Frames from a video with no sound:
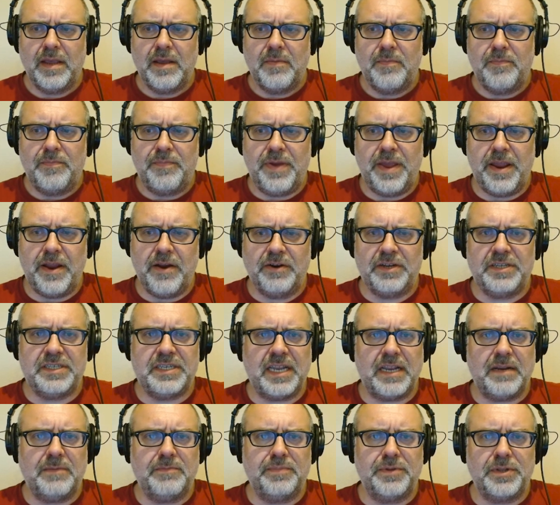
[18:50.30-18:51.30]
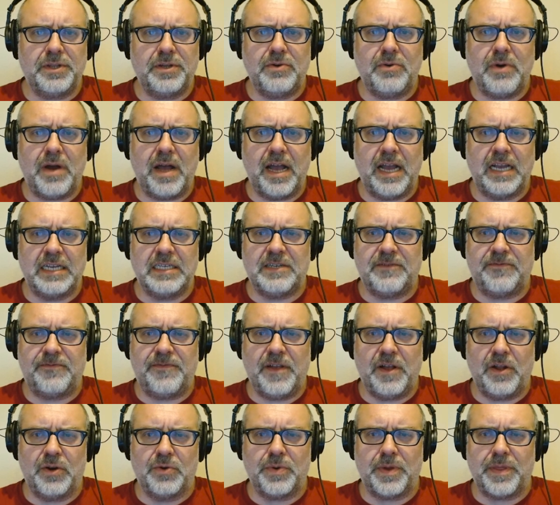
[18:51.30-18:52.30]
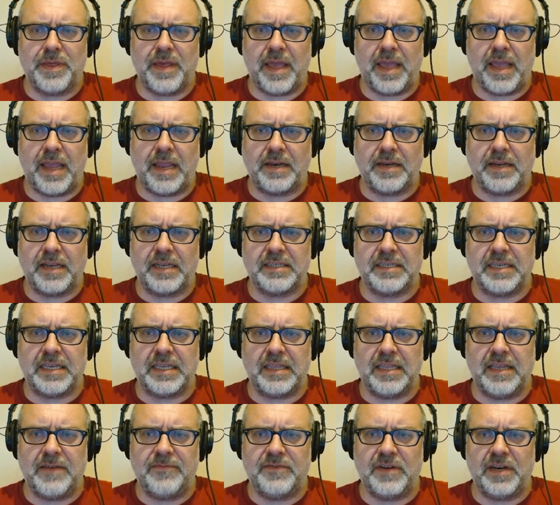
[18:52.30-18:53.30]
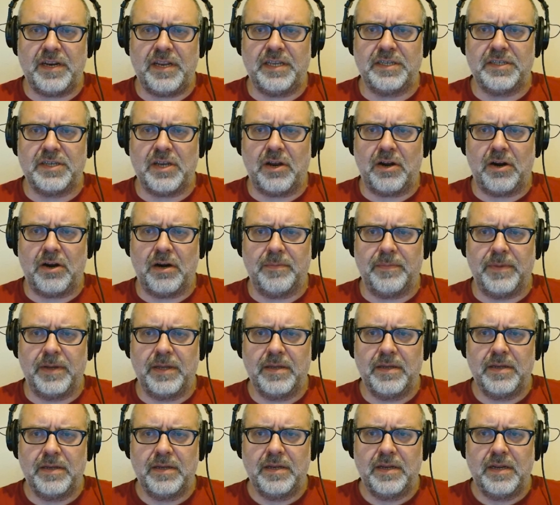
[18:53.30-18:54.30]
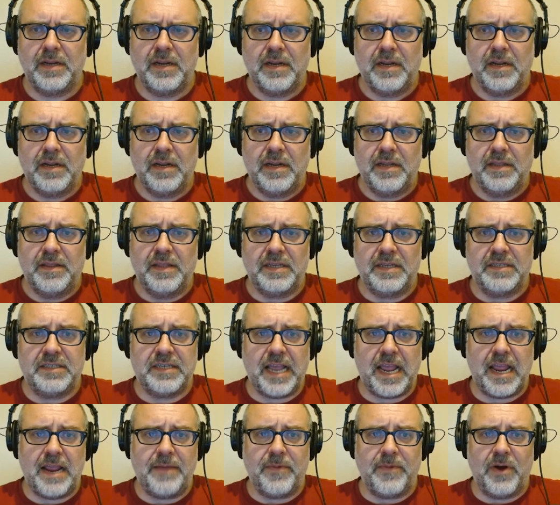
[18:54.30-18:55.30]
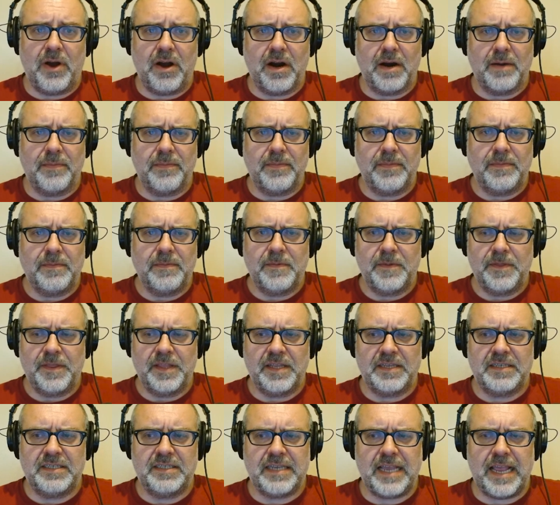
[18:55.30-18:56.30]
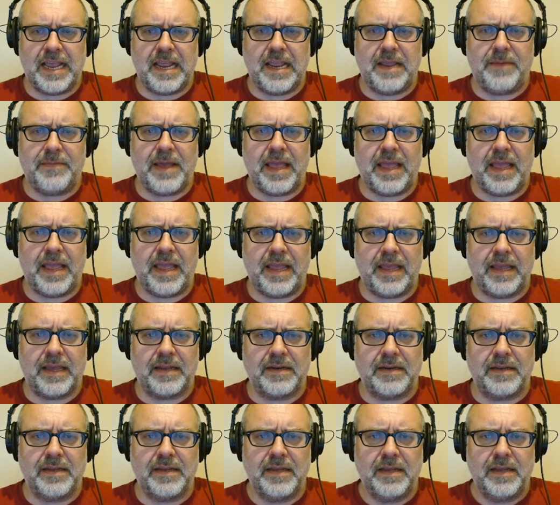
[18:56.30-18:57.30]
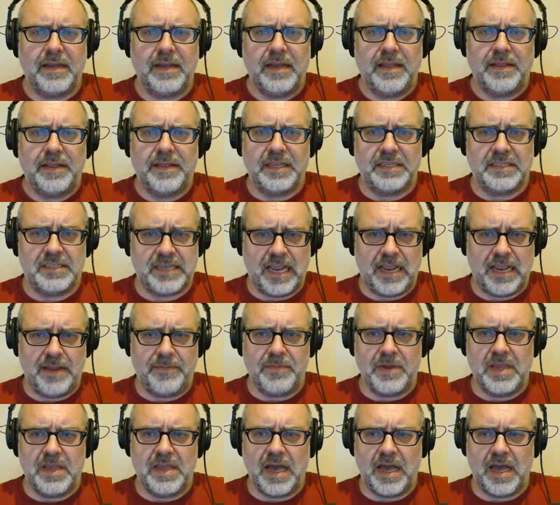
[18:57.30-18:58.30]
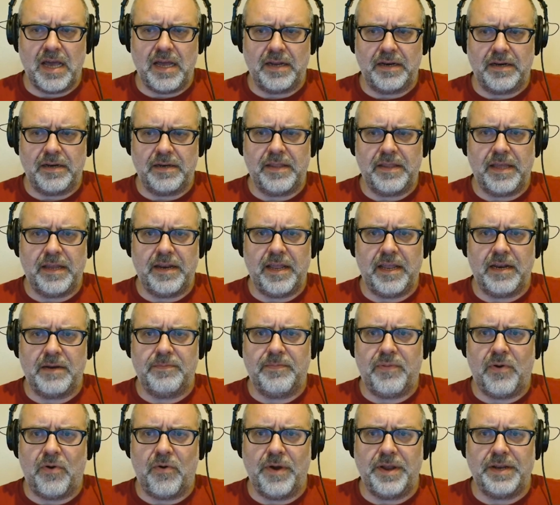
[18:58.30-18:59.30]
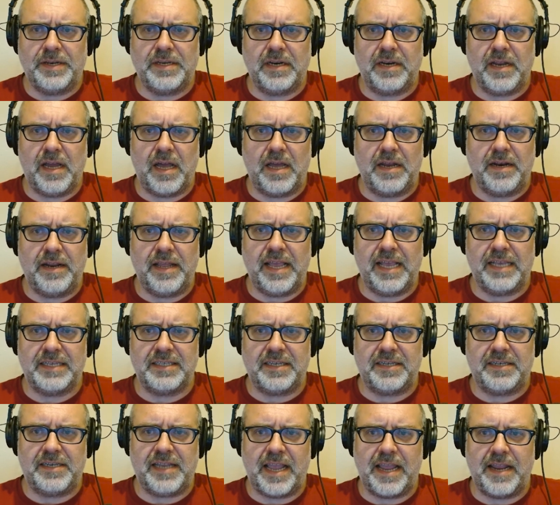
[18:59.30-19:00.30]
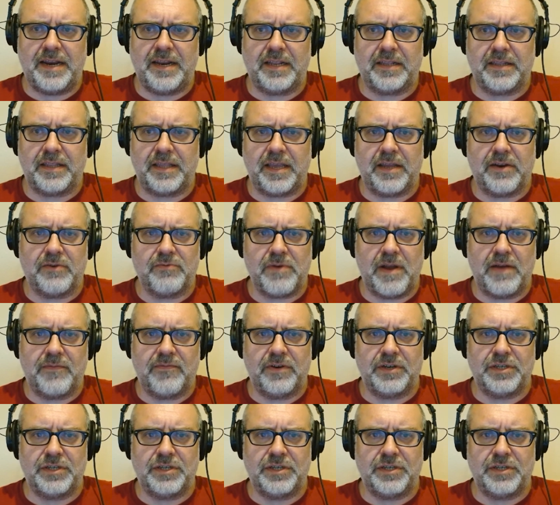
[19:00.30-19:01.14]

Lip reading: Piercing blue eyes filled with hate as he lifted his arm. The same arm, the same hand, the same gun that had pointed unhesitatingly at Reverend